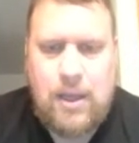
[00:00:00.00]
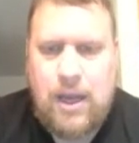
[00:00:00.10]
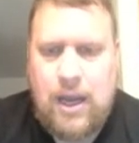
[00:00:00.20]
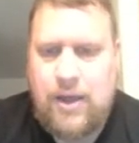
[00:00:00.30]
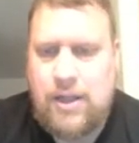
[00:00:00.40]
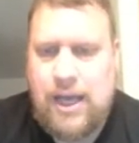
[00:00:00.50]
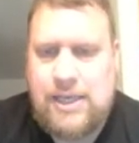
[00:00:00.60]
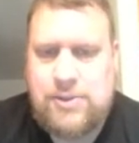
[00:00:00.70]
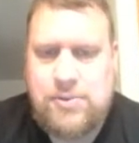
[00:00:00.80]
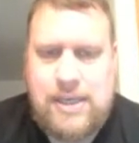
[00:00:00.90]
And the
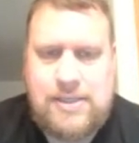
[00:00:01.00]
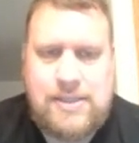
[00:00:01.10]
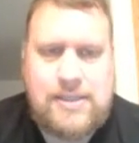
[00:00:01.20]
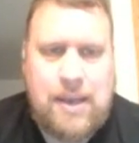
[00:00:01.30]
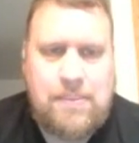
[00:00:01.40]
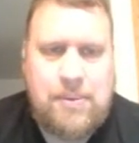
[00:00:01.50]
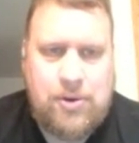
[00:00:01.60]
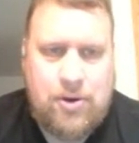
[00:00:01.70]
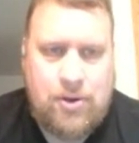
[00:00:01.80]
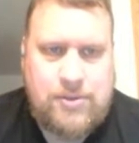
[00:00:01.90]
last one was that set builder
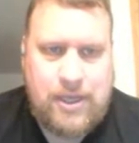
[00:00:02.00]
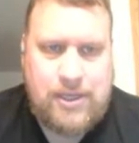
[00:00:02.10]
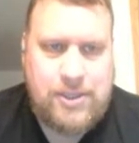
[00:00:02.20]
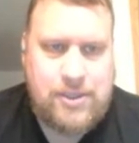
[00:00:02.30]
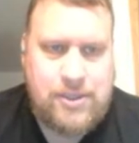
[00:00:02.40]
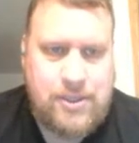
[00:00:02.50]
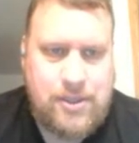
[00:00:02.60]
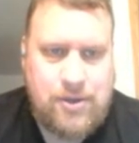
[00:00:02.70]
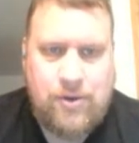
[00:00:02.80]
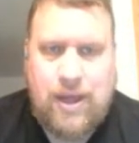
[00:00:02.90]
notation.
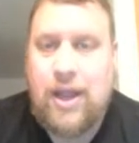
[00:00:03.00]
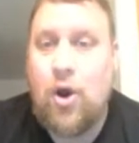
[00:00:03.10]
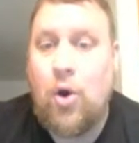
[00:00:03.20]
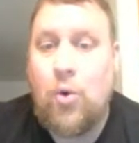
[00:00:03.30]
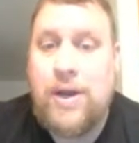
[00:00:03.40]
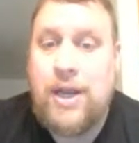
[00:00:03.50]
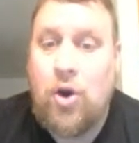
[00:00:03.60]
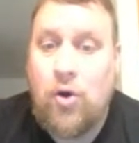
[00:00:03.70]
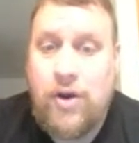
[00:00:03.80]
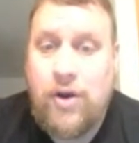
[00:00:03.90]
Or that, oh, we didn't go
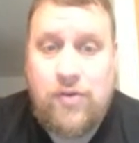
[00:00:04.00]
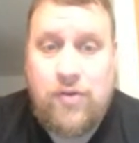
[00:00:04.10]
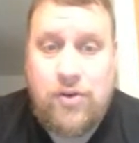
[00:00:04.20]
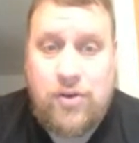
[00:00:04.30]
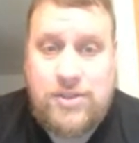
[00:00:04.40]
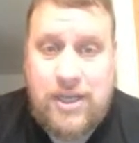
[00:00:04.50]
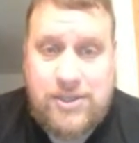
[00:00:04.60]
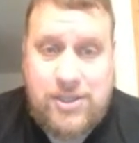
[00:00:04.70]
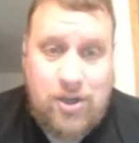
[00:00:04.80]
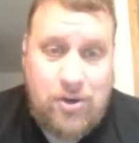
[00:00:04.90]
over interval
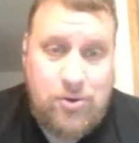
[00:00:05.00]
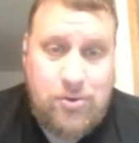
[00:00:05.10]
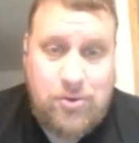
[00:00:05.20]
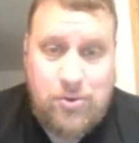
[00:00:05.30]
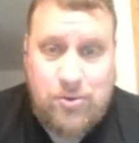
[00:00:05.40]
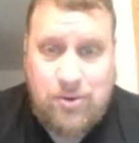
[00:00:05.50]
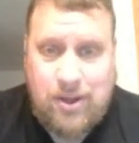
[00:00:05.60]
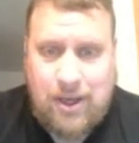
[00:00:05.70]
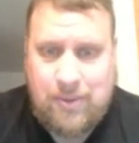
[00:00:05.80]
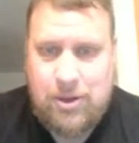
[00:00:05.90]
notation. Ooh, cool.
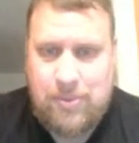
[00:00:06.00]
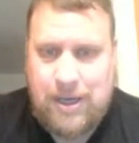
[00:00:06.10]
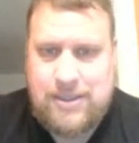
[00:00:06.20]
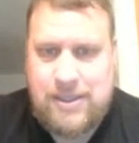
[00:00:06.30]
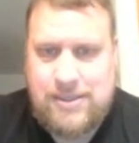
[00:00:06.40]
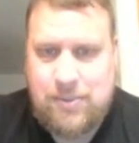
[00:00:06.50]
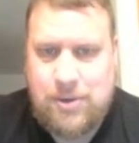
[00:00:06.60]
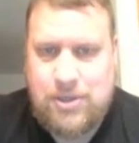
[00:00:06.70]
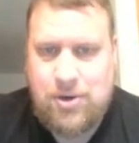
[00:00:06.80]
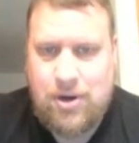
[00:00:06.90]
I want to go back to this. I
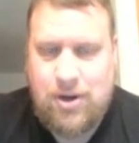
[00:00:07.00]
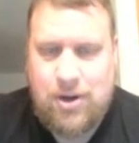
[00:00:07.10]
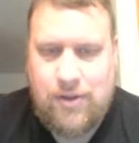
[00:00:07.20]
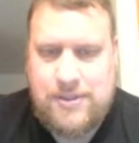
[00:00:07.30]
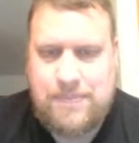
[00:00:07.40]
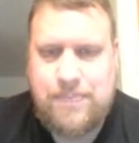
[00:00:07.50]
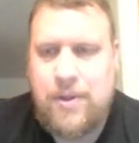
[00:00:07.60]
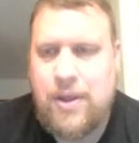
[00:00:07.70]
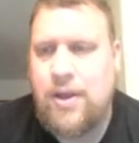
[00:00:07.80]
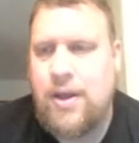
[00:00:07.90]
want to draw on this.
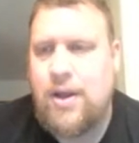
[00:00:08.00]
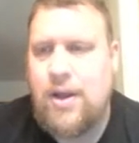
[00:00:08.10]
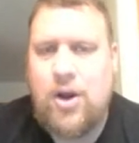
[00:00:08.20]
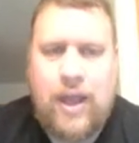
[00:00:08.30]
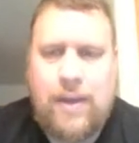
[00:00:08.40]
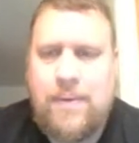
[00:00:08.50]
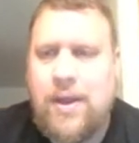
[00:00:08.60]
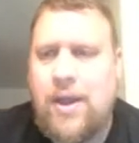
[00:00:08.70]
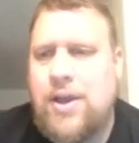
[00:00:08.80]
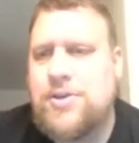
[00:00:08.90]
Okay,
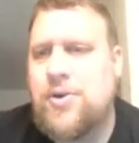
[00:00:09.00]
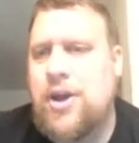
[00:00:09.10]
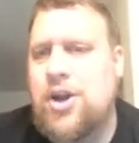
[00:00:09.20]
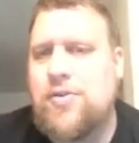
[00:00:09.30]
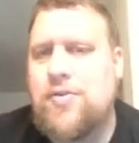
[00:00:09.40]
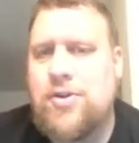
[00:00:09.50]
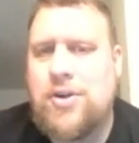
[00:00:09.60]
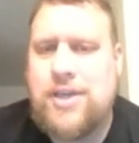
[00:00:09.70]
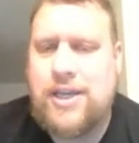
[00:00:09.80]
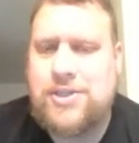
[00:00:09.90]
so interval
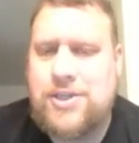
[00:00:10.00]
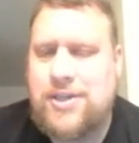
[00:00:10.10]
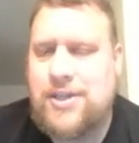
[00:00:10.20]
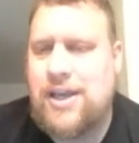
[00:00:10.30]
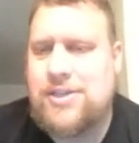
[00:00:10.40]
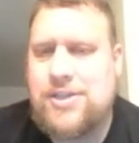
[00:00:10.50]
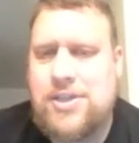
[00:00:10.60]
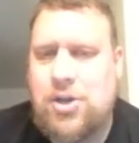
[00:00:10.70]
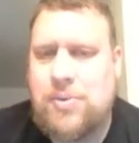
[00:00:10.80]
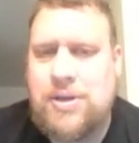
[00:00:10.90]
notation is just a
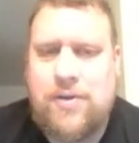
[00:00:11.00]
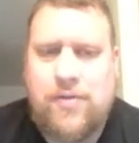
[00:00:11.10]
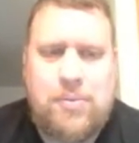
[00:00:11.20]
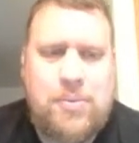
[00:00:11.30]
little bit different.